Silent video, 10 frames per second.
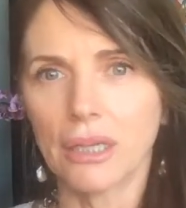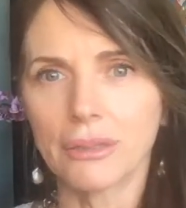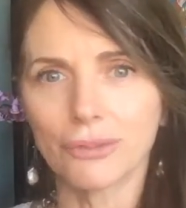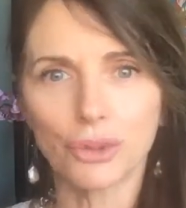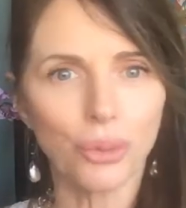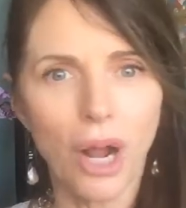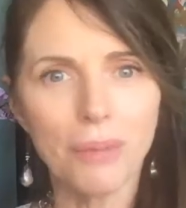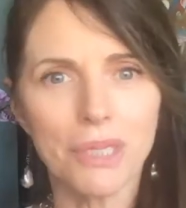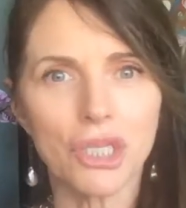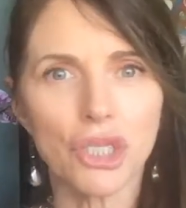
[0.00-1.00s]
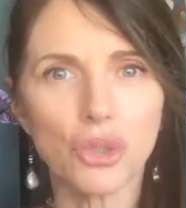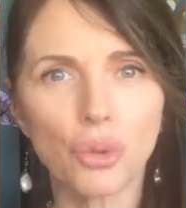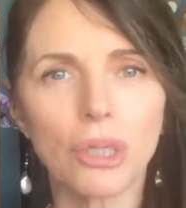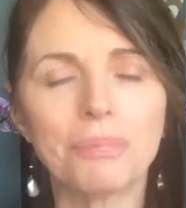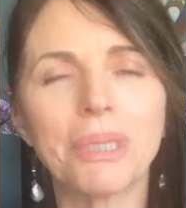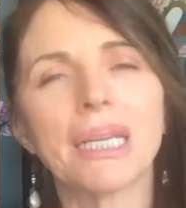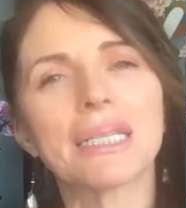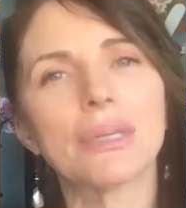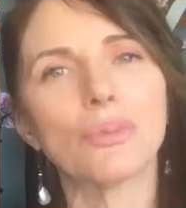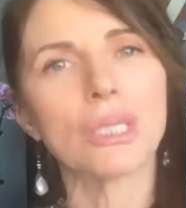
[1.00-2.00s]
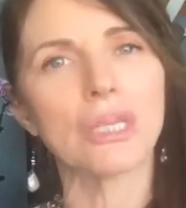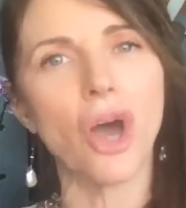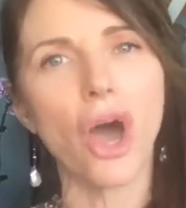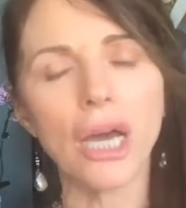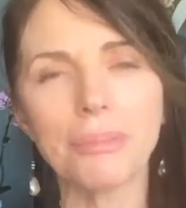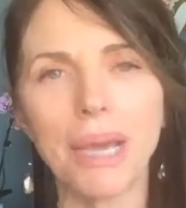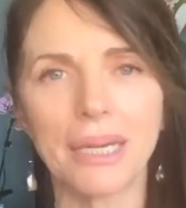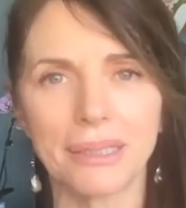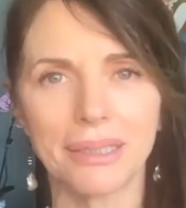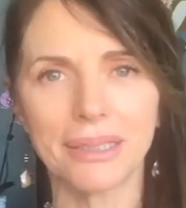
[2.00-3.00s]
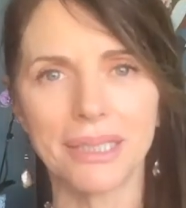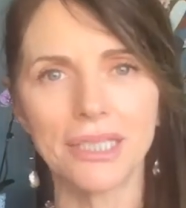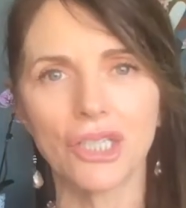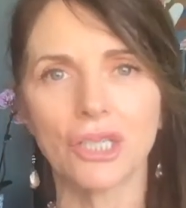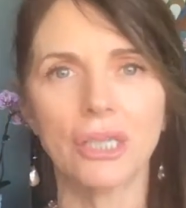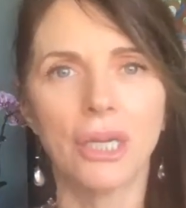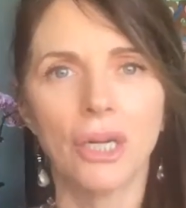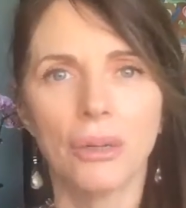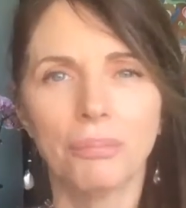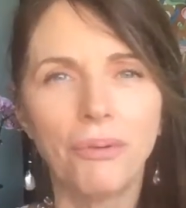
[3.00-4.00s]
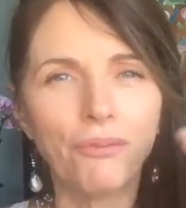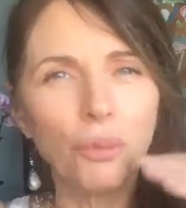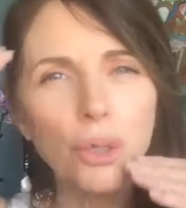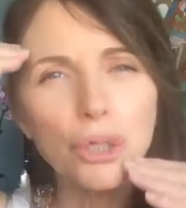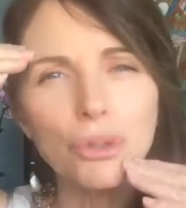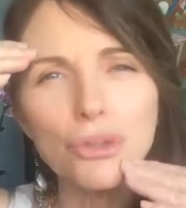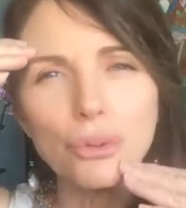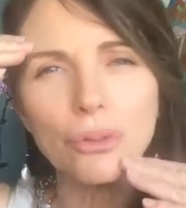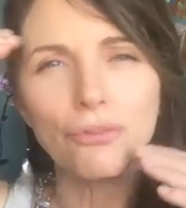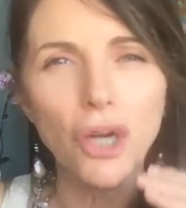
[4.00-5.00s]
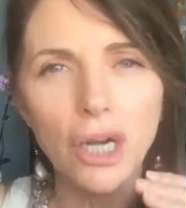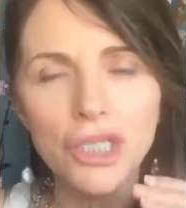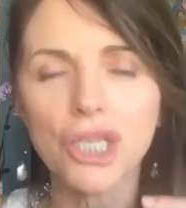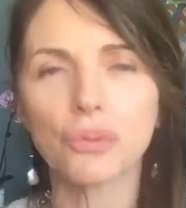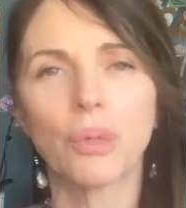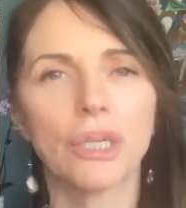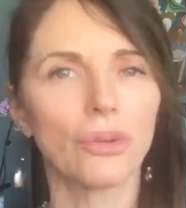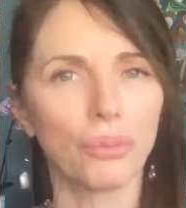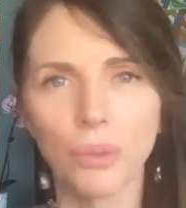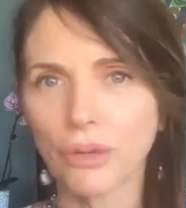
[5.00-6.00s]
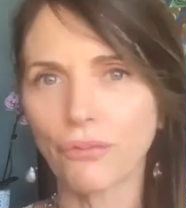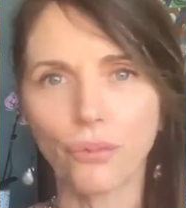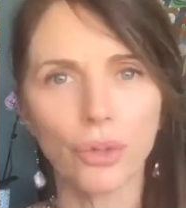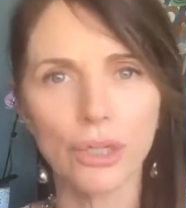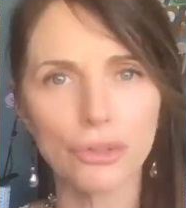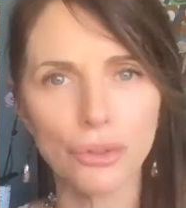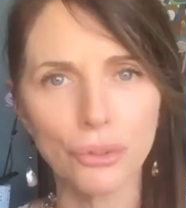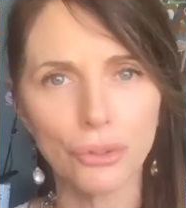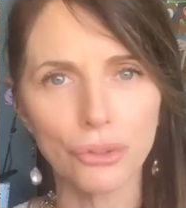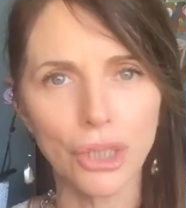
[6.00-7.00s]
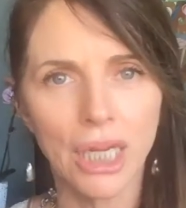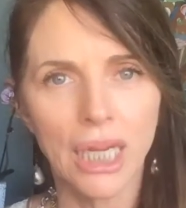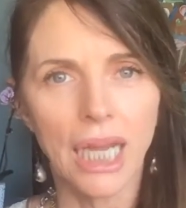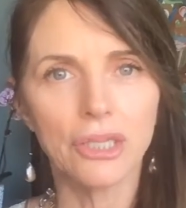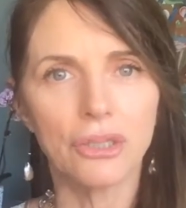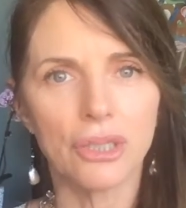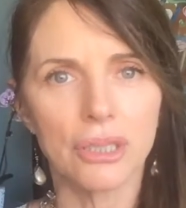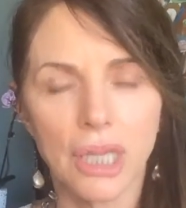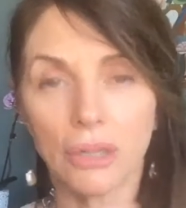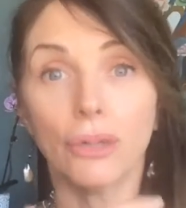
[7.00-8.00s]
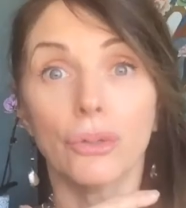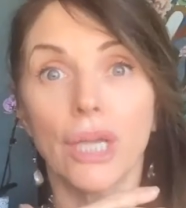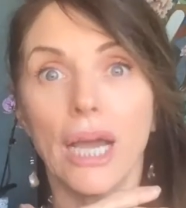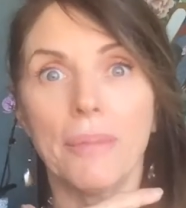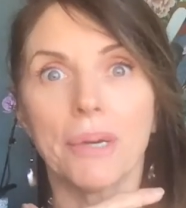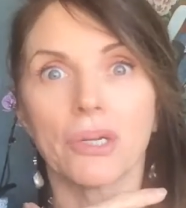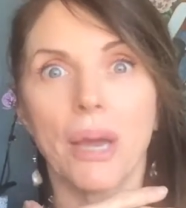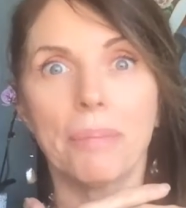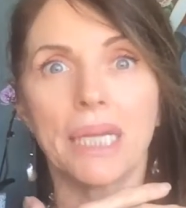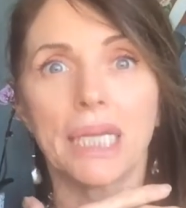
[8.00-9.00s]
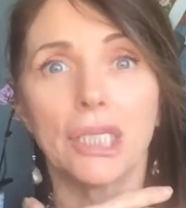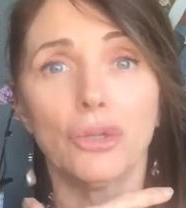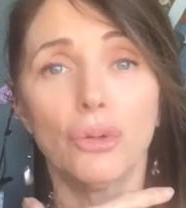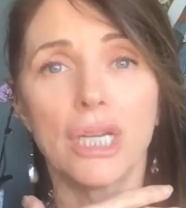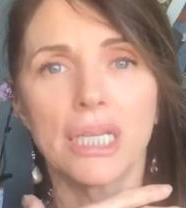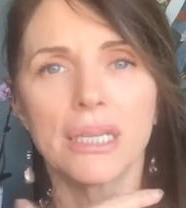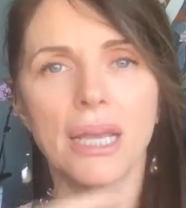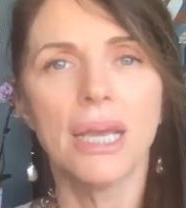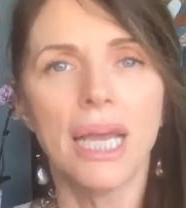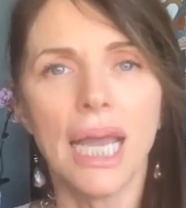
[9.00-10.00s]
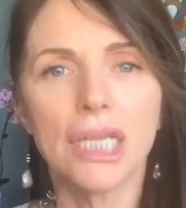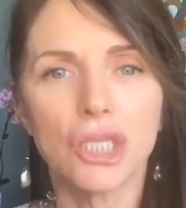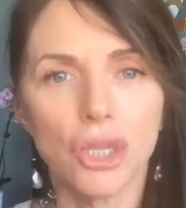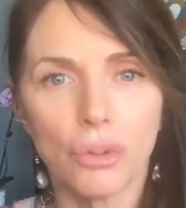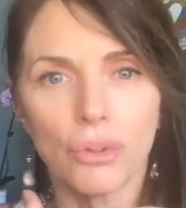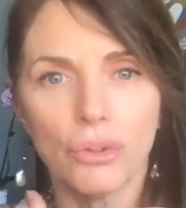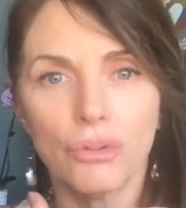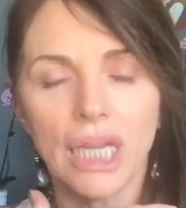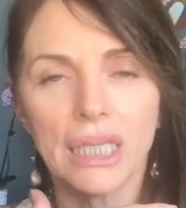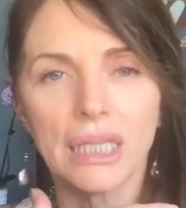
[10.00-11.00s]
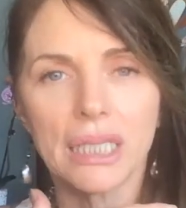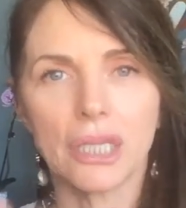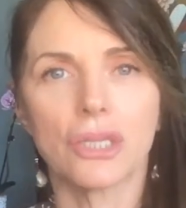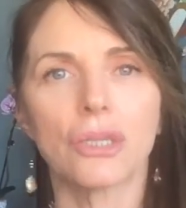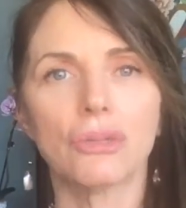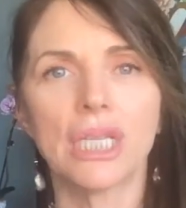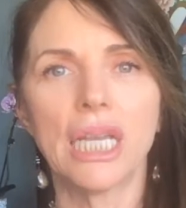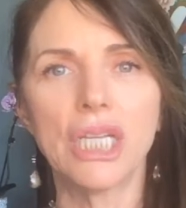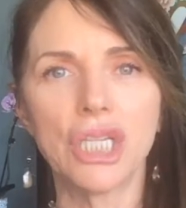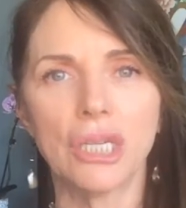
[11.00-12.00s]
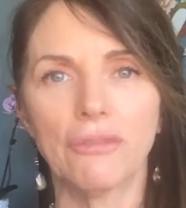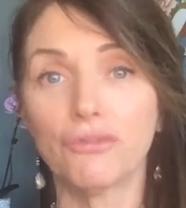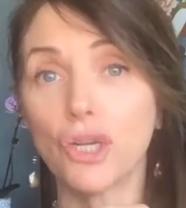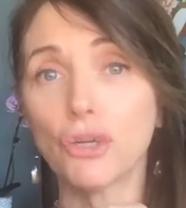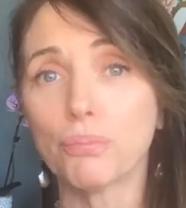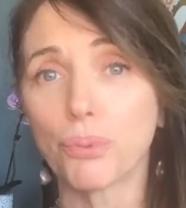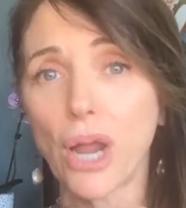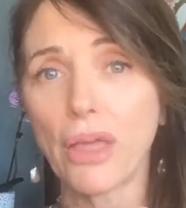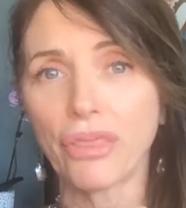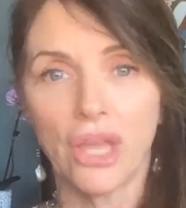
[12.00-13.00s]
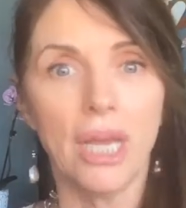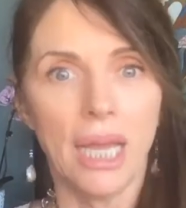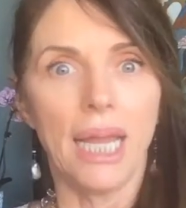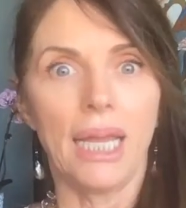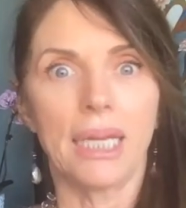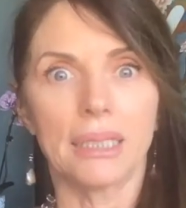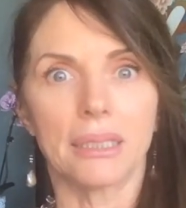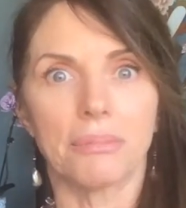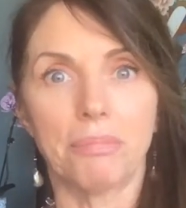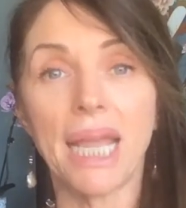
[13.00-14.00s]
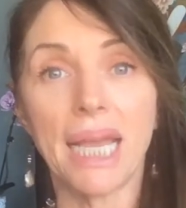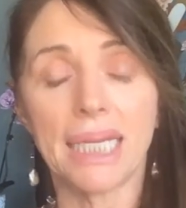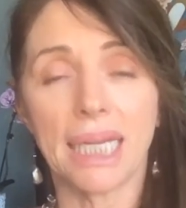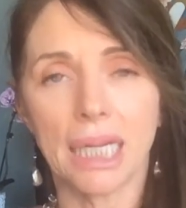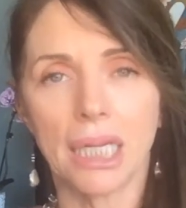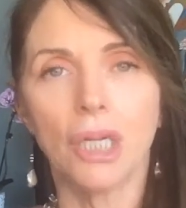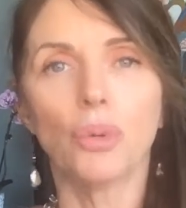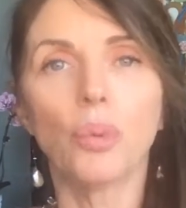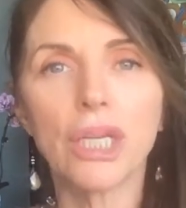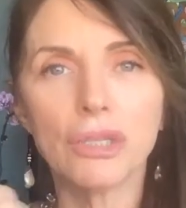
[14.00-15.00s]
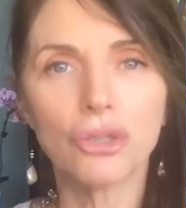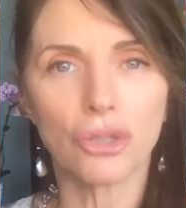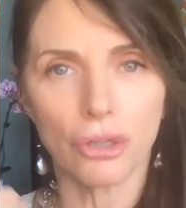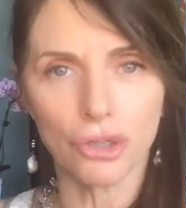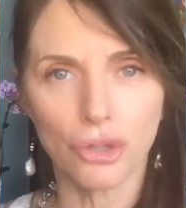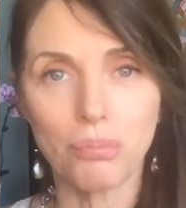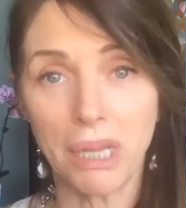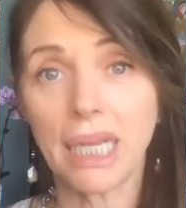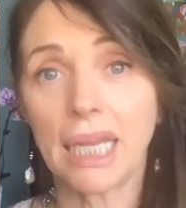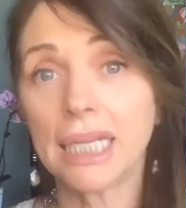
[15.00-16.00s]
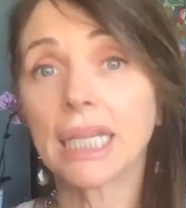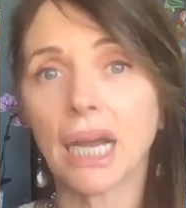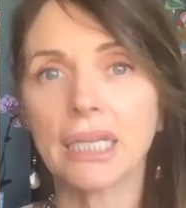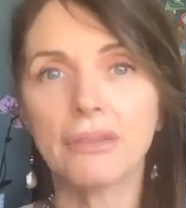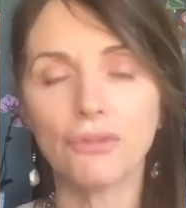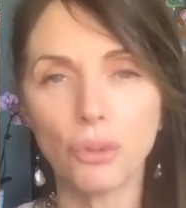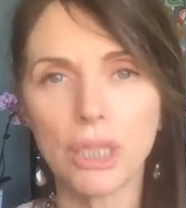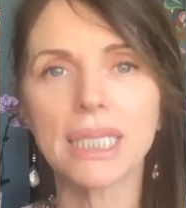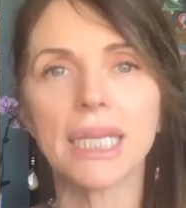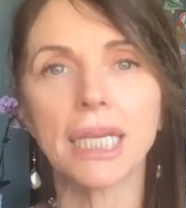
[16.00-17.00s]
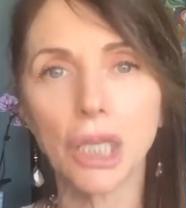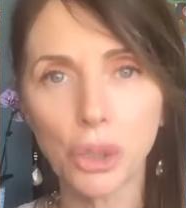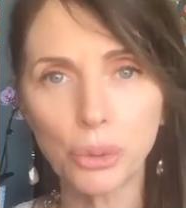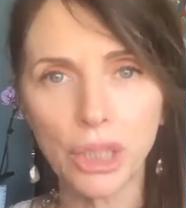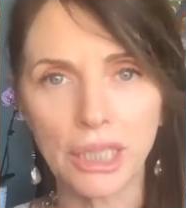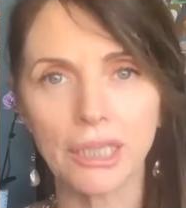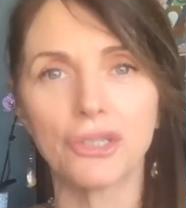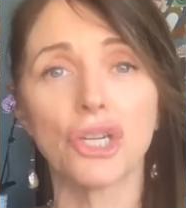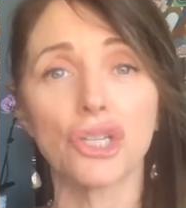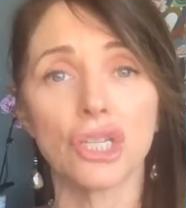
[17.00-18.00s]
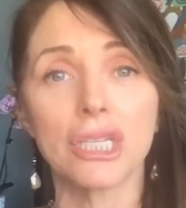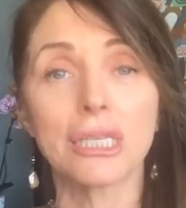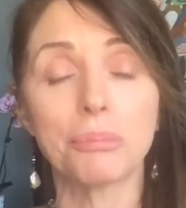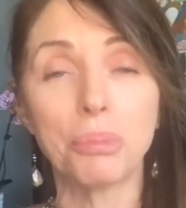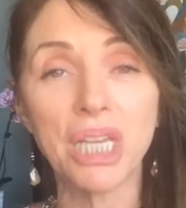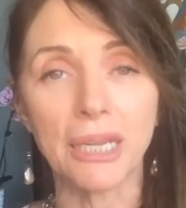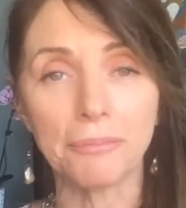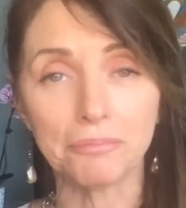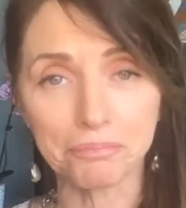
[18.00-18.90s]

traumas stored because it was an automatic decision before you're sort of conscious when you're 3 or 4 years old, and you just say, oh yeah, I better not make any noise. And so you get this association of no breath and panic when you start to make any kind of noise, including just speaking.